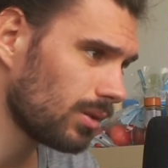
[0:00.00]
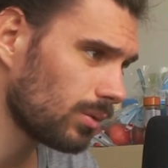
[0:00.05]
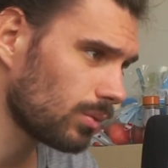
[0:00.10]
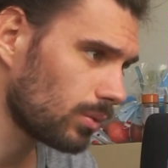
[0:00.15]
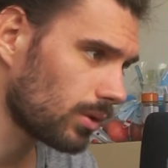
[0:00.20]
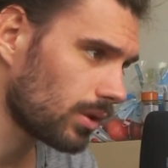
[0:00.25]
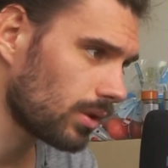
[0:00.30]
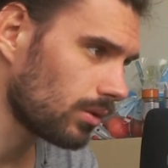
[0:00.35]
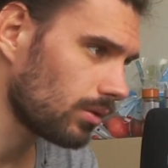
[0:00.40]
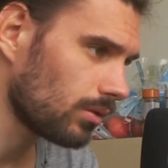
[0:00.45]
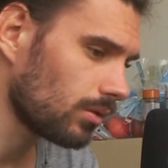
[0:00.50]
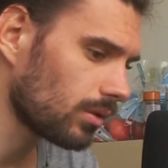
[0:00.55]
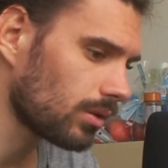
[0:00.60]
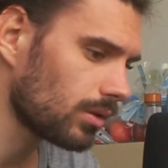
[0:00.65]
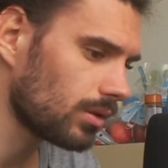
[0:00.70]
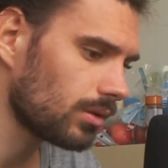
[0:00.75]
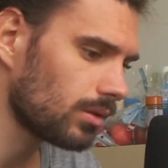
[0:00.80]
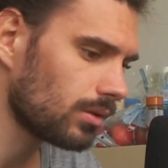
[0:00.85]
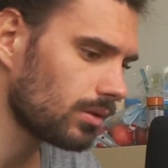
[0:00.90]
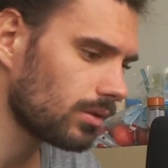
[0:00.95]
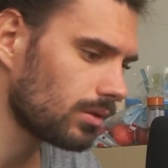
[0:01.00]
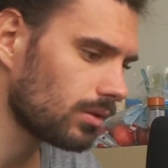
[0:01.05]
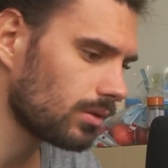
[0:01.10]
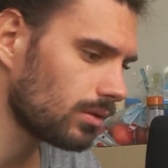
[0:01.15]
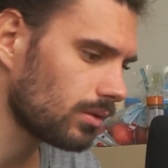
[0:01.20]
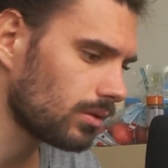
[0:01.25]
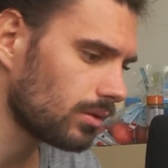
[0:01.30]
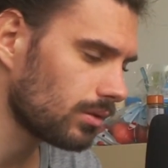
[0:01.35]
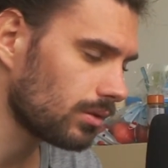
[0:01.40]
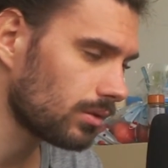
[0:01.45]
we can only,
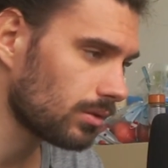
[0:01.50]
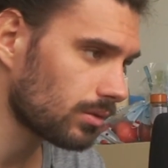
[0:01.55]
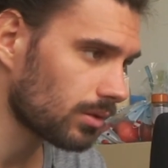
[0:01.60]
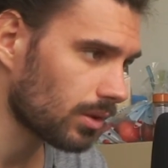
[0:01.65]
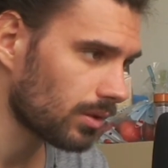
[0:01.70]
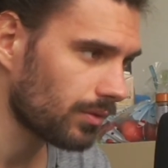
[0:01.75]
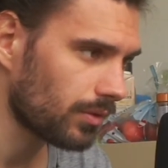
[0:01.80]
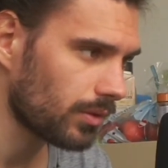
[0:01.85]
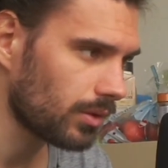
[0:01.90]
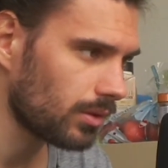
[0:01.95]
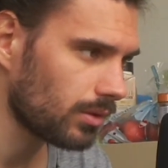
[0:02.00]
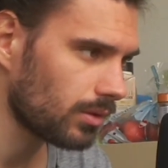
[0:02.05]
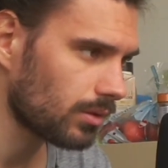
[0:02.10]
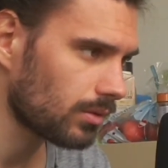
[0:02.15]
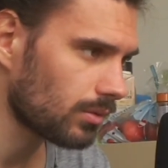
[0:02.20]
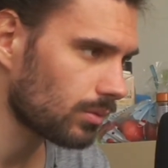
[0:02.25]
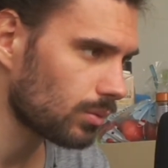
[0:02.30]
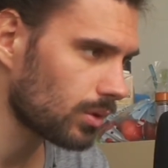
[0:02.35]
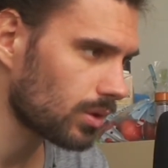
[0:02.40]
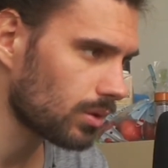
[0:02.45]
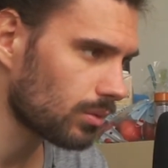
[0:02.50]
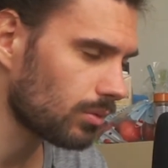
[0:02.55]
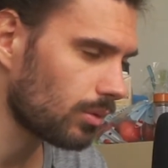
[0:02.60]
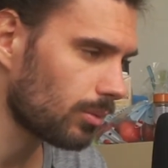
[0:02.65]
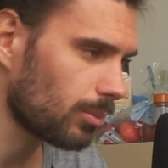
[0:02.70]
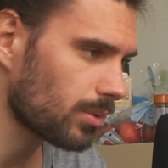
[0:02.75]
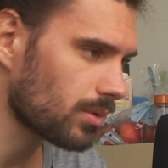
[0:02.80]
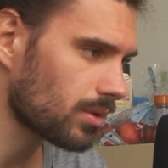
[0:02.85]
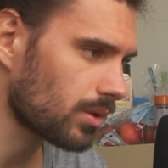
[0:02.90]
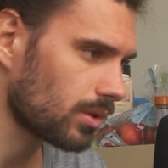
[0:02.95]
if we risk
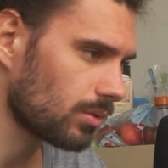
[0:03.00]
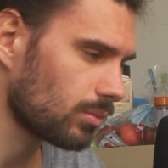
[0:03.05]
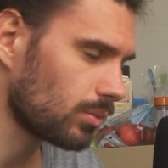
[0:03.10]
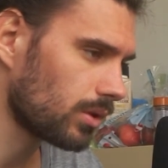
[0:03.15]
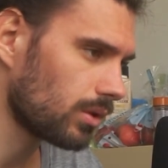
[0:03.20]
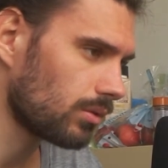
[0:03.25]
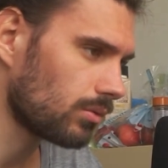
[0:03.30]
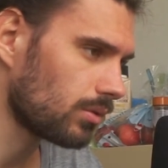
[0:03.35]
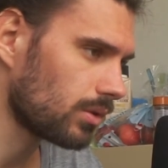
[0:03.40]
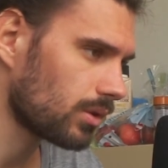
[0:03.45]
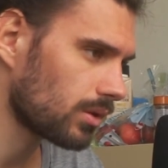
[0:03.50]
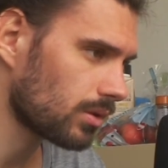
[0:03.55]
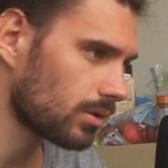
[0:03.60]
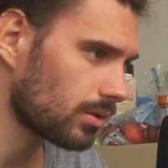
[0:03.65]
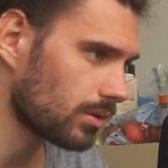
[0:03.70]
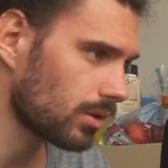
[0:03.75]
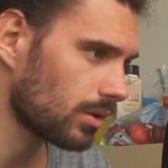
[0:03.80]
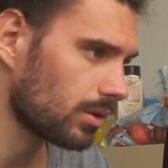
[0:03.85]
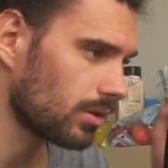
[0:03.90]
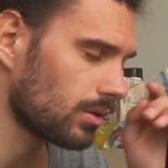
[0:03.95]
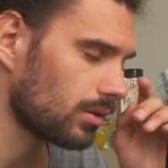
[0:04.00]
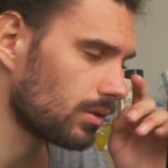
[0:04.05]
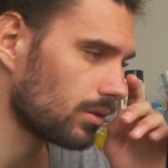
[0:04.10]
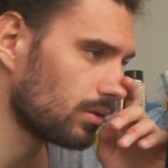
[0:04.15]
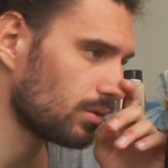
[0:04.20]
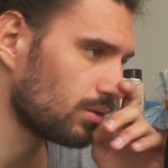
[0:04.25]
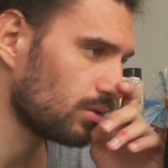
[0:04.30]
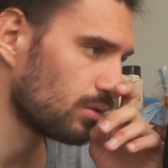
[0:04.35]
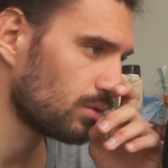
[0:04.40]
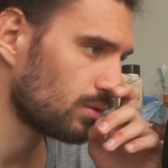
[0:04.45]
1%, we can risk 10
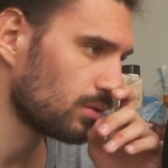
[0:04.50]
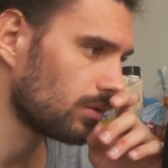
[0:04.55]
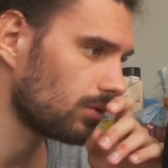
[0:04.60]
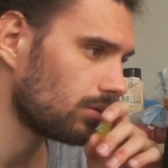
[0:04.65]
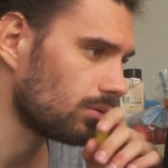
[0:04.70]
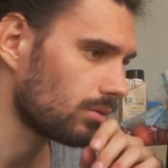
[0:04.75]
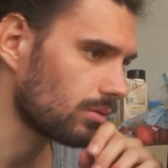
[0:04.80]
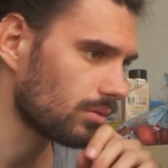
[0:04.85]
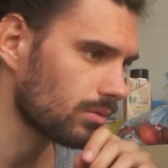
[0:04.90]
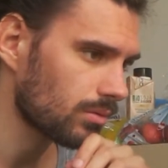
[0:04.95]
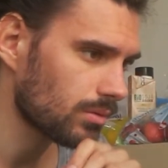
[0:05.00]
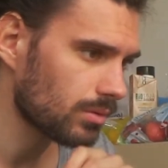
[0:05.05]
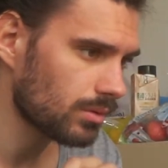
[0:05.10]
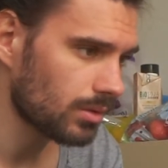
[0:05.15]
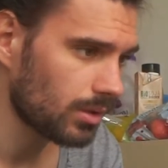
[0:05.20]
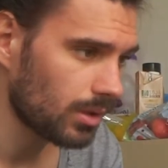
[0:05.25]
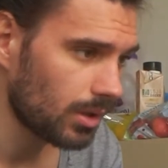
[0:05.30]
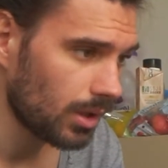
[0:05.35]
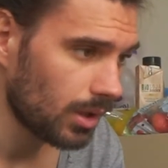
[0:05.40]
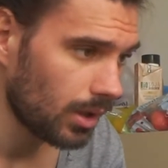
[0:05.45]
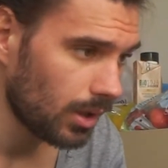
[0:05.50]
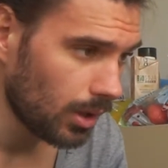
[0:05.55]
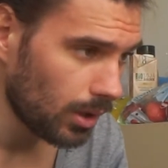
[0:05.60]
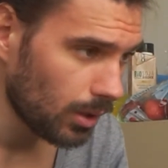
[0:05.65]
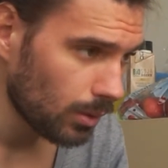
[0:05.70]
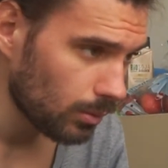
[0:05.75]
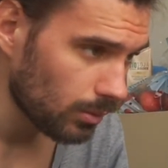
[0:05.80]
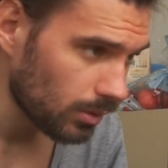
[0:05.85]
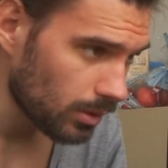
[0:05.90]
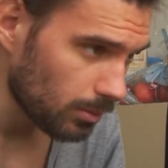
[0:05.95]
euros,
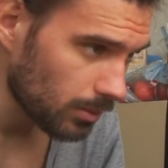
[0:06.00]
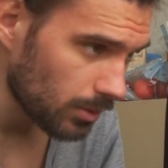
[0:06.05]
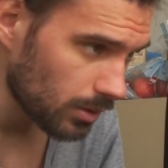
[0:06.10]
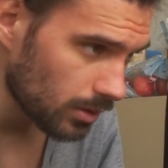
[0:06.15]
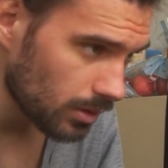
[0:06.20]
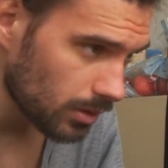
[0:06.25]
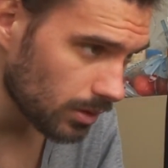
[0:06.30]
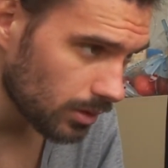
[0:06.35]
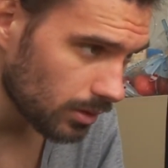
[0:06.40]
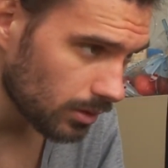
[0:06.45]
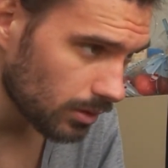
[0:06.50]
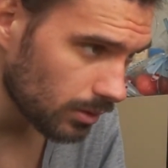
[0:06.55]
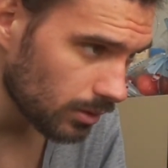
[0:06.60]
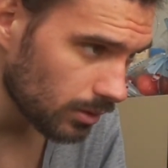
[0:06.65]
which means